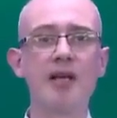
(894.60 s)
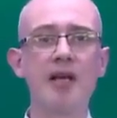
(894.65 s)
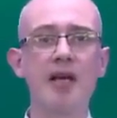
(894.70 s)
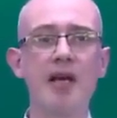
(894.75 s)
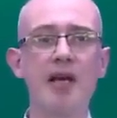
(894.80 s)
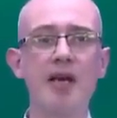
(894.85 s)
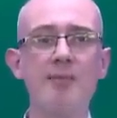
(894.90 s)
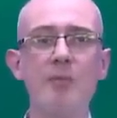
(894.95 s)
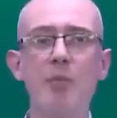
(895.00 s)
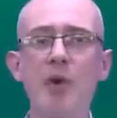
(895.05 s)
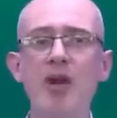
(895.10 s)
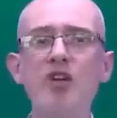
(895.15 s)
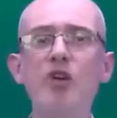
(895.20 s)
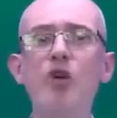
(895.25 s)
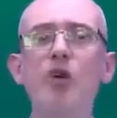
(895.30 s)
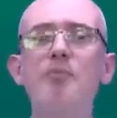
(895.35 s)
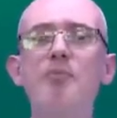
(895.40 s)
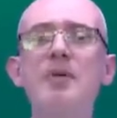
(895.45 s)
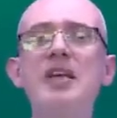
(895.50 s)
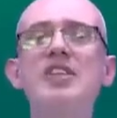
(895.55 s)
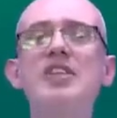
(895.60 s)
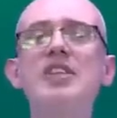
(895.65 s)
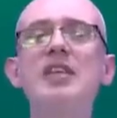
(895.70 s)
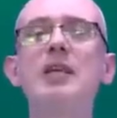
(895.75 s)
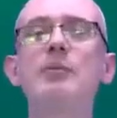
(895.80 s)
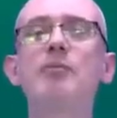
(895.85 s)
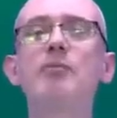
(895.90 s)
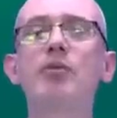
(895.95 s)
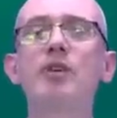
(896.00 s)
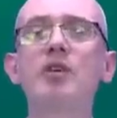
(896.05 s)
When you're busy
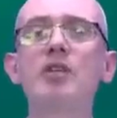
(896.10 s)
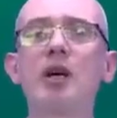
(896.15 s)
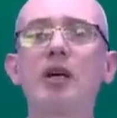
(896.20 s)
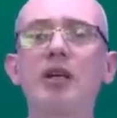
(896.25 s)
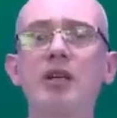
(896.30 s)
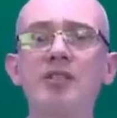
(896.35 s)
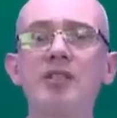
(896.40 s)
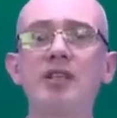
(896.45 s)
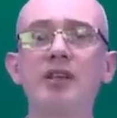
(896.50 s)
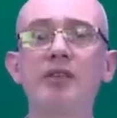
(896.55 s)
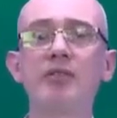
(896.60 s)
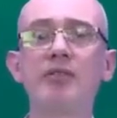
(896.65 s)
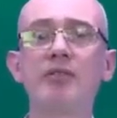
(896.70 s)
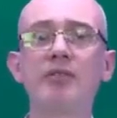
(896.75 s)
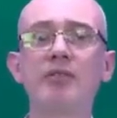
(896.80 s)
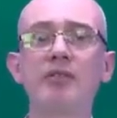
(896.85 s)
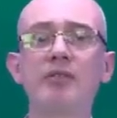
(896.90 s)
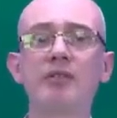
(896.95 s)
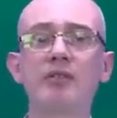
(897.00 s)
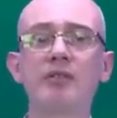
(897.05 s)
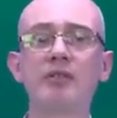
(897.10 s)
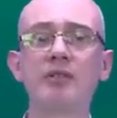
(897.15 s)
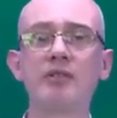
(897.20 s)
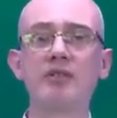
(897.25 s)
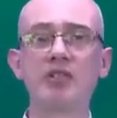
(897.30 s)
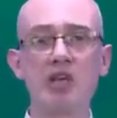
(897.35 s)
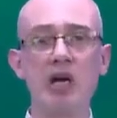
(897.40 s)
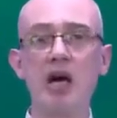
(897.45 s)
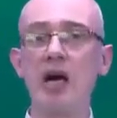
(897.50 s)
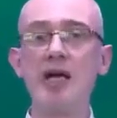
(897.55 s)
and productive,
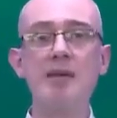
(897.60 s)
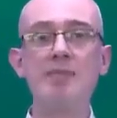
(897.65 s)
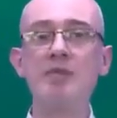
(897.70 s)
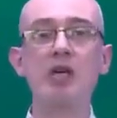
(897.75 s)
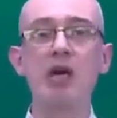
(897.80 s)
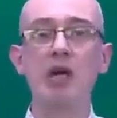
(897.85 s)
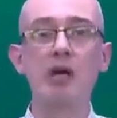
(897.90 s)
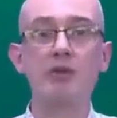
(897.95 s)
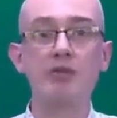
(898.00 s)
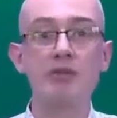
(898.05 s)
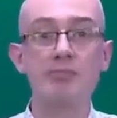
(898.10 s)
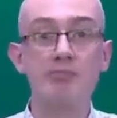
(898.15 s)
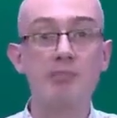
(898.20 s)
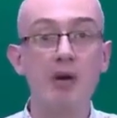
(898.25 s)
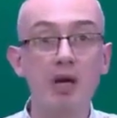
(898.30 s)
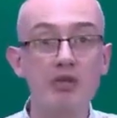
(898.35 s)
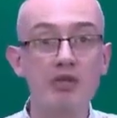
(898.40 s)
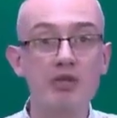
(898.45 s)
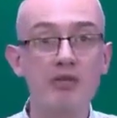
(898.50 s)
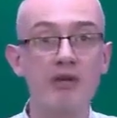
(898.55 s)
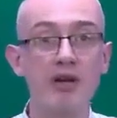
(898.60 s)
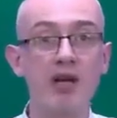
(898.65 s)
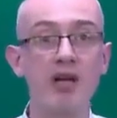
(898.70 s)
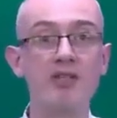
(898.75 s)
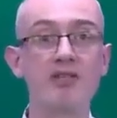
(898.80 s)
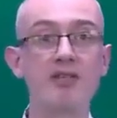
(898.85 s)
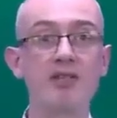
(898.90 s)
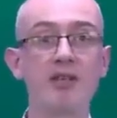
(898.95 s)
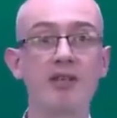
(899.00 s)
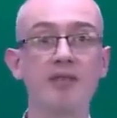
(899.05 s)
time goes much
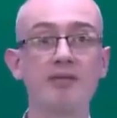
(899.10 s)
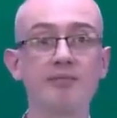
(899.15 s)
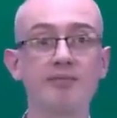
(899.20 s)
faster.